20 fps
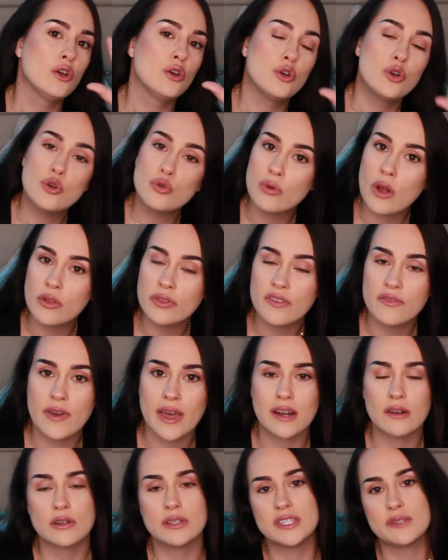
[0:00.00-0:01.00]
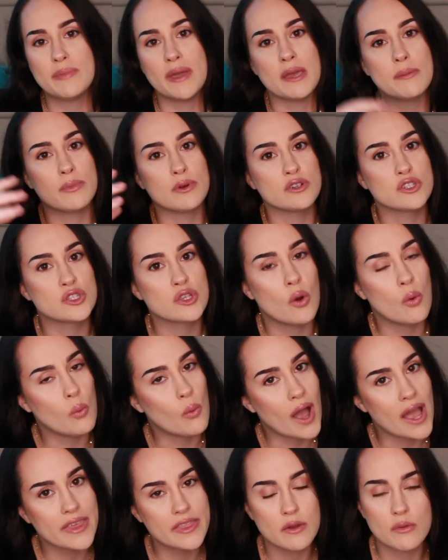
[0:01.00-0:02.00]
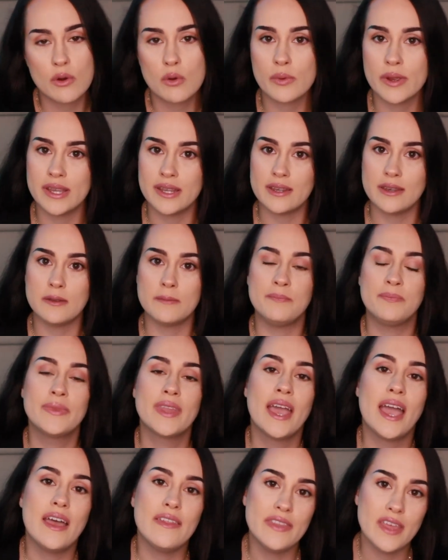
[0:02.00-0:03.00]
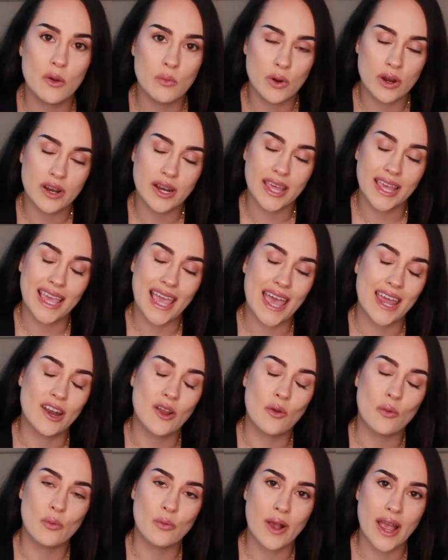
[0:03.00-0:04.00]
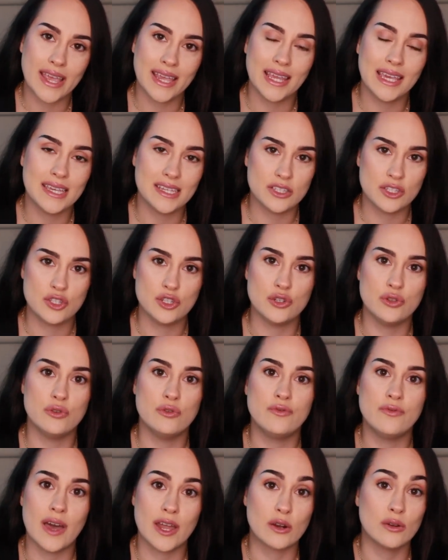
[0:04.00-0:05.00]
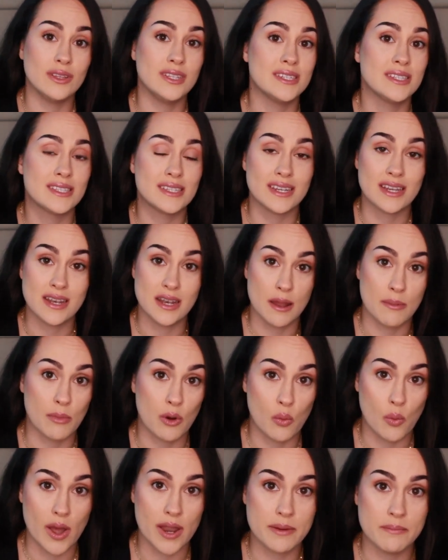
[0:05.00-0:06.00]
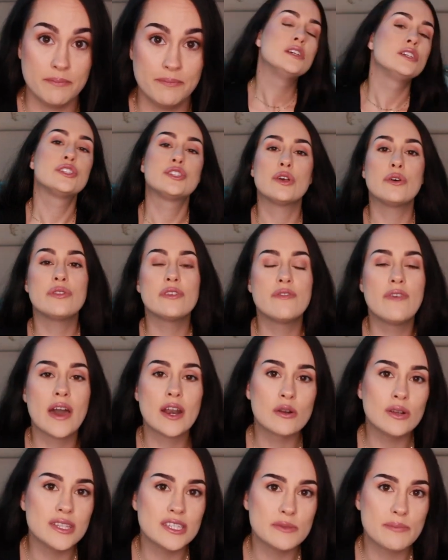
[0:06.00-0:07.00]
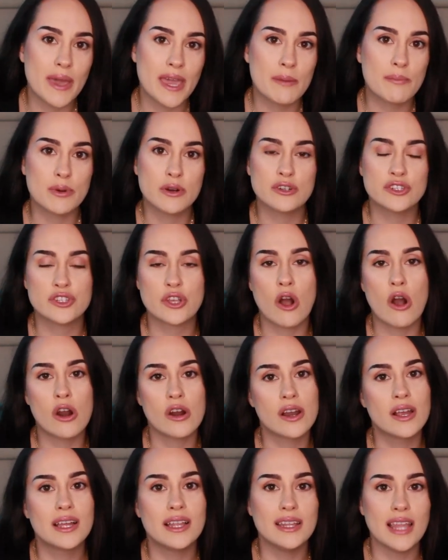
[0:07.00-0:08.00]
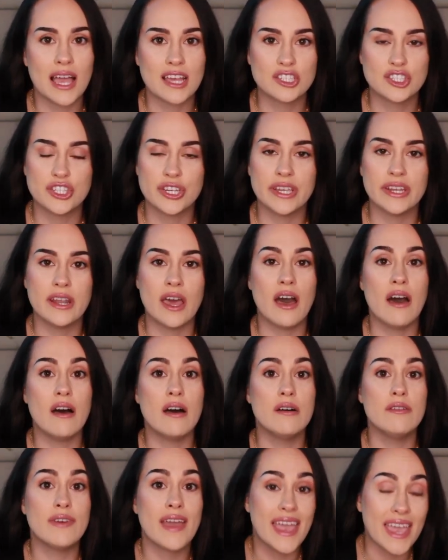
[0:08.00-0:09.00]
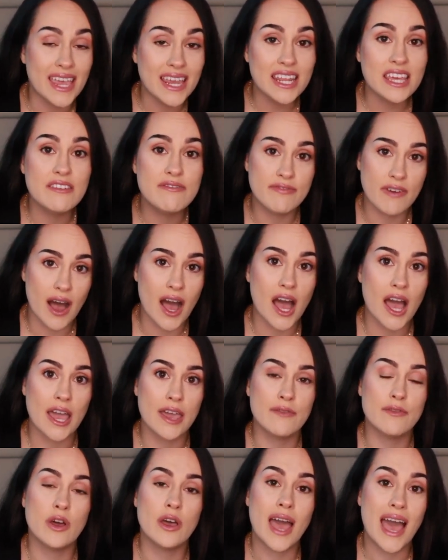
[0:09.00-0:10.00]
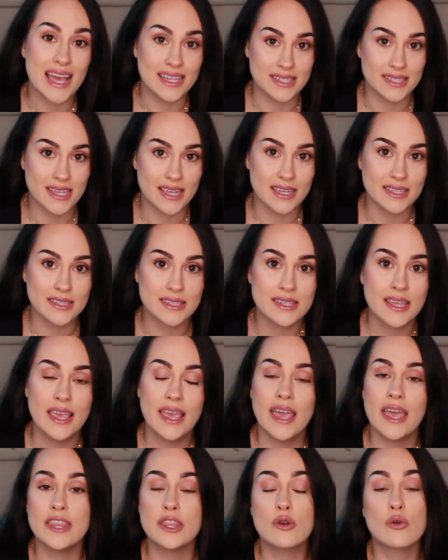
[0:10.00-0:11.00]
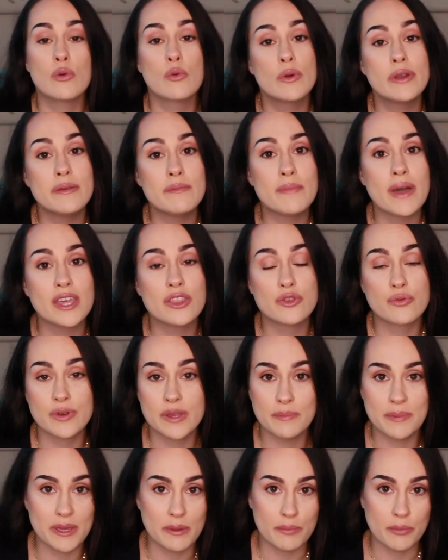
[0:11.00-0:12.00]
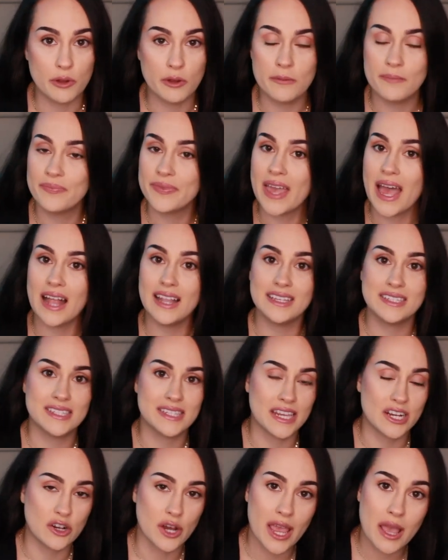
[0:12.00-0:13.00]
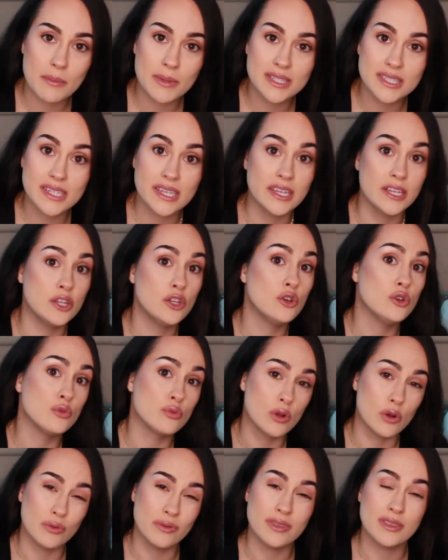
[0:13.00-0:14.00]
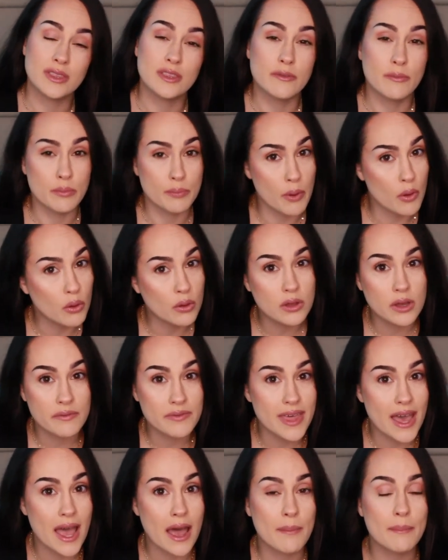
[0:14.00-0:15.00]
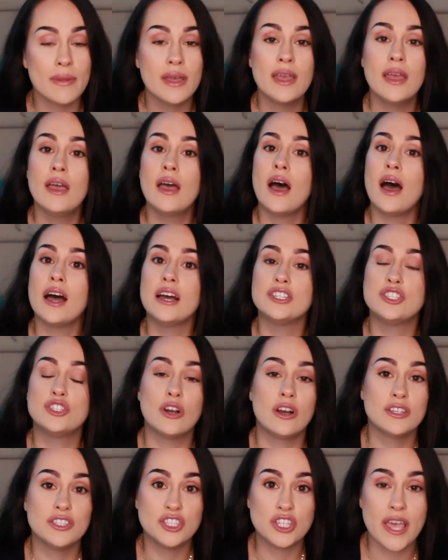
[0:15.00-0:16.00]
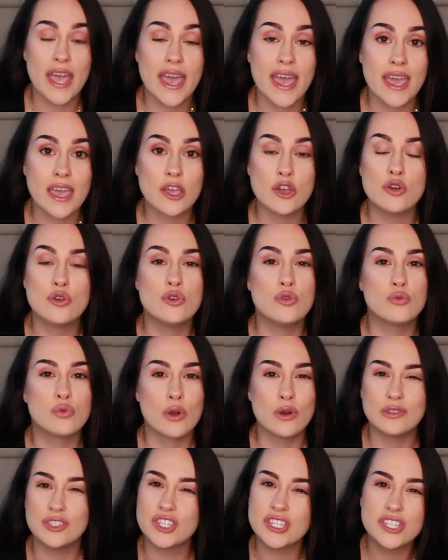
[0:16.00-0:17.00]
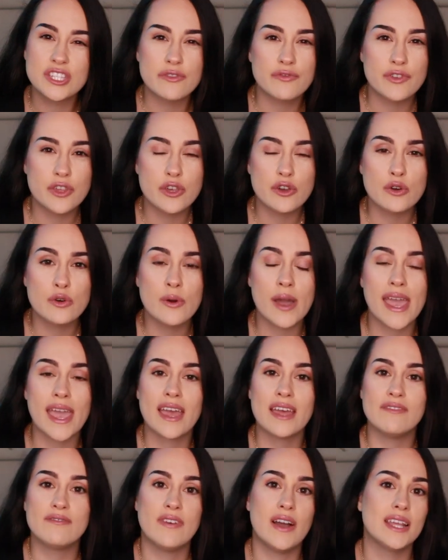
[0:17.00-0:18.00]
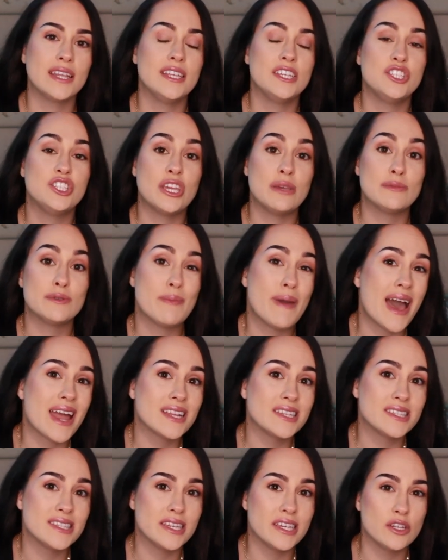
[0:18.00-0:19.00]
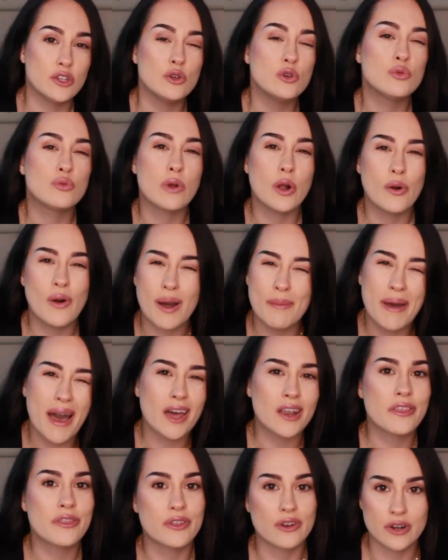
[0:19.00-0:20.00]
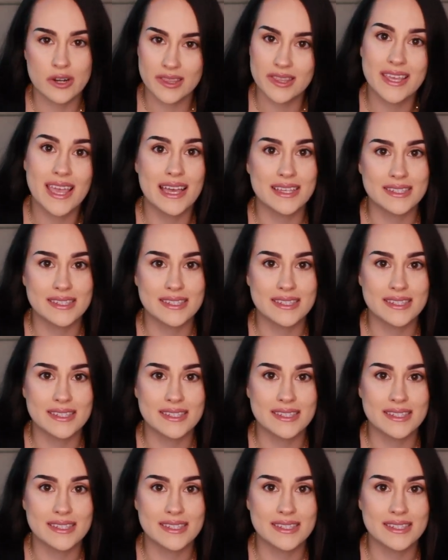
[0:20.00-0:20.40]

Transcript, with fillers: who wrote the Federalist Papers, why they were written, and then we're going to get right into Federalist number one. So the Federalist Papers are a collection of eighty-five essays, and they were written by three people. Alexander Hamilton, who wrote the bulk of them, uh, John Jay, who wrote just a few, and finally James Madison, who wrote about a third of the